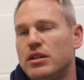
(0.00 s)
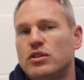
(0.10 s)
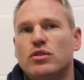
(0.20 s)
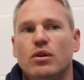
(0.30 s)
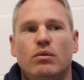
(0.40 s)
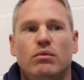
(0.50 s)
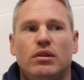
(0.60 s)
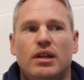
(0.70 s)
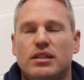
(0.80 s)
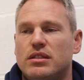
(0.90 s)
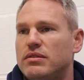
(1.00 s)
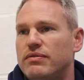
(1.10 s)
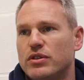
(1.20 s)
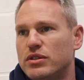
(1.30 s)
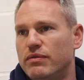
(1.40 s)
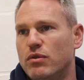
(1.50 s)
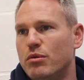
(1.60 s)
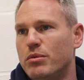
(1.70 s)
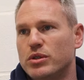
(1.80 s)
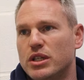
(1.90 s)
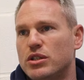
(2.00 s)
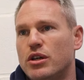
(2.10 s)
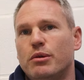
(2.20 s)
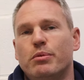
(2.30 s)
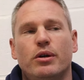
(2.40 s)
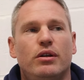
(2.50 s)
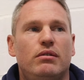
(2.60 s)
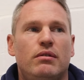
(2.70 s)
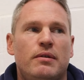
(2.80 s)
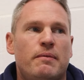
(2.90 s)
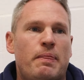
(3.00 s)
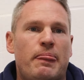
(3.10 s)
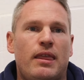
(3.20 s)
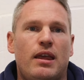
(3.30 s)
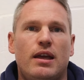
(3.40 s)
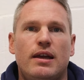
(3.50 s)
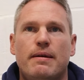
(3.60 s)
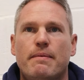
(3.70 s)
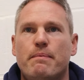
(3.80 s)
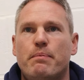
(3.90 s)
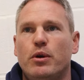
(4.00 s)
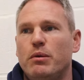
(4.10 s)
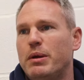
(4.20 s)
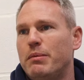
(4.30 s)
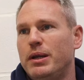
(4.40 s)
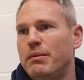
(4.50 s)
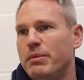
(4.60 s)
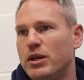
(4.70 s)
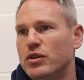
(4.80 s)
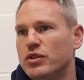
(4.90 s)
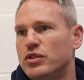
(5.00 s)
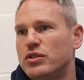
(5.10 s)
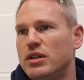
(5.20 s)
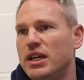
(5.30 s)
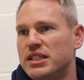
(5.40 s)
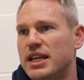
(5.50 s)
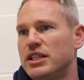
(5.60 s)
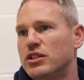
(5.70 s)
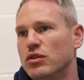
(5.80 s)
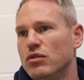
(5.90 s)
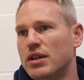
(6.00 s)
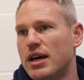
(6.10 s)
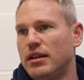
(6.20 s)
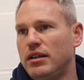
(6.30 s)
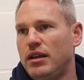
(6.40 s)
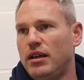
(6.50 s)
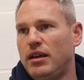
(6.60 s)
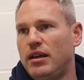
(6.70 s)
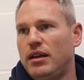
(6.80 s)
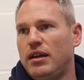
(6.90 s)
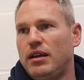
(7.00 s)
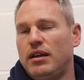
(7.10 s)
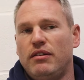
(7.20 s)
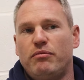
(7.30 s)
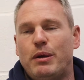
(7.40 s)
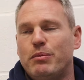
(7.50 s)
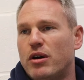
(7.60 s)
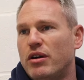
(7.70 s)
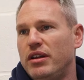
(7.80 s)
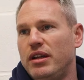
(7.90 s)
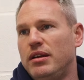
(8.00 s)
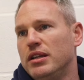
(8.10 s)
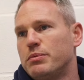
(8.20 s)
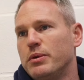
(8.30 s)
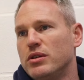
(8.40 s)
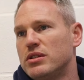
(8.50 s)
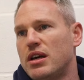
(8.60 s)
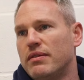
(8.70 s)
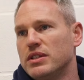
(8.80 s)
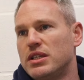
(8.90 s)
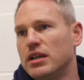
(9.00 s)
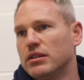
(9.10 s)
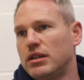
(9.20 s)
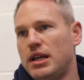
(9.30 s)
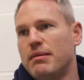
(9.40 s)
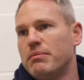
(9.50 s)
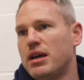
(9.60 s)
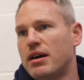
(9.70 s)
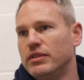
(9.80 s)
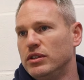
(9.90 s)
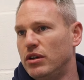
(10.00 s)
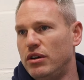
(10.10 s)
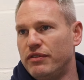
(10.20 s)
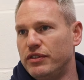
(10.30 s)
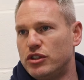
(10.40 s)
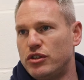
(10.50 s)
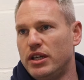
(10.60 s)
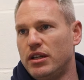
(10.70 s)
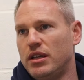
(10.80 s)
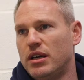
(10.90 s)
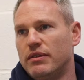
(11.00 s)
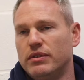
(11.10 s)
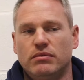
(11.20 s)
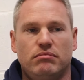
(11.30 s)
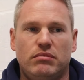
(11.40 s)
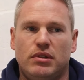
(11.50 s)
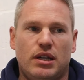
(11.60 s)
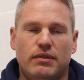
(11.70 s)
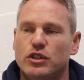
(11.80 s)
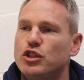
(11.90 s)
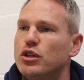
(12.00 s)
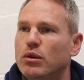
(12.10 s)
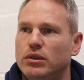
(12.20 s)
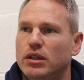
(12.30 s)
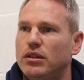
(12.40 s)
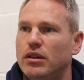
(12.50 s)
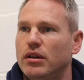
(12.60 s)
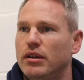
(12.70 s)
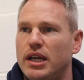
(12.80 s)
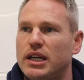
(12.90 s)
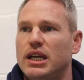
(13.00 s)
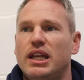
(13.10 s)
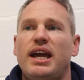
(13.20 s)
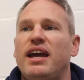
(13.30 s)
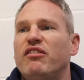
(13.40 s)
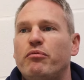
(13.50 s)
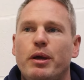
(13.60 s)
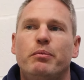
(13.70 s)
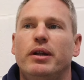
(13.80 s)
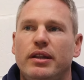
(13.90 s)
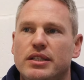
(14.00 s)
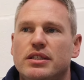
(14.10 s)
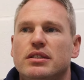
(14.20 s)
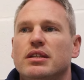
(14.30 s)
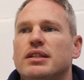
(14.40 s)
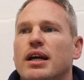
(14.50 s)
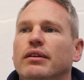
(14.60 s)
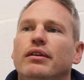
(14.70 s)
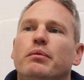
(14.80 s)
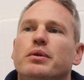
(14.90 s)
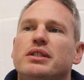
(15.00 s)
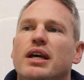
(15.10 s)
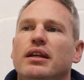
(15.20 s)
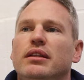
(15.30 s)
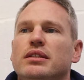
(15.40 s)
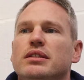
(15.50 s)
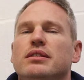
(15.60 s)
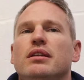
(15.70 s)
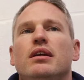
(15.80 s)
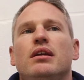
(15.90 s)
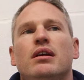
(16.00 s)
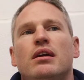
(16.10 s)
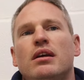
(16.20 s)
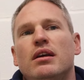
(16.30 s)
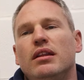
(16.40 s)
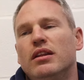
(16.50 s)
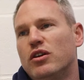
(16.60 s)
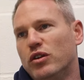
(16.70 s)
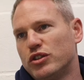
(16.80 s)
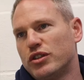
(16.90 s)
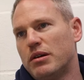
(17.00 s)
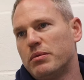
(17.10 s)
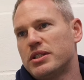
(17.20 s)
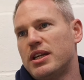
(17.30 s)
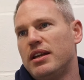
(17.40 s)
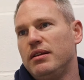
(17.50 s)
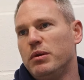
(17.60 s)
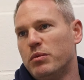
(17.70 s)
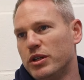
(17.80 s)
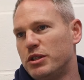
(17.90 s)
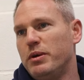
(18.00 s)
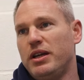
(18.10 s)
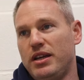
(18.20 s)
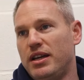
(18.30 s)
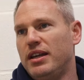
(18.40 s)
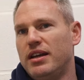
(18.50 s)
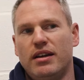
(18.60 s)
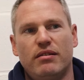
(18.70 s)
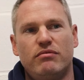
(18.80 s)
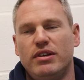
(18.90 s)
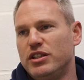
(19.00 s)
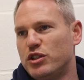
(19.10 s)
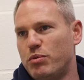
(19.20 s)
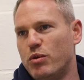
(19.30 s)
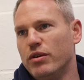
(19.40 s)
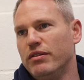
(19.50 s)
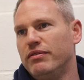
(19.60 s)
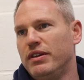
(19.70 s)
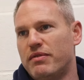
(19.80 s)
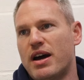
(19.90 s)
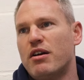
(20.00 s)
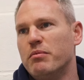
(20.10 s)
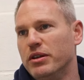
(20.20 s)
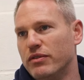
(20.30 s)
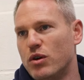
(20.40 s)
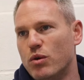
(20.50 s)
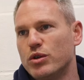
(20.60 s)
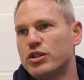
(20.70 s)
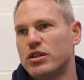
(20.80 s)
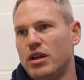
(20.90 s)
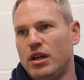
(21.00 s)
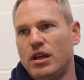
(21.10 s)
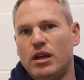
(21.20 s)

So that's first and foremost. It's not about um, putting people in because it's nice to do that. If people aren't in, it's because they haven't staked their claim. They haven't done enough in training. They haven't they haven't shown that they they can get ahead of people. And this is the standard that we're setting. This is the the culture that we're setting. We want it to be in a really supportive environment, of course.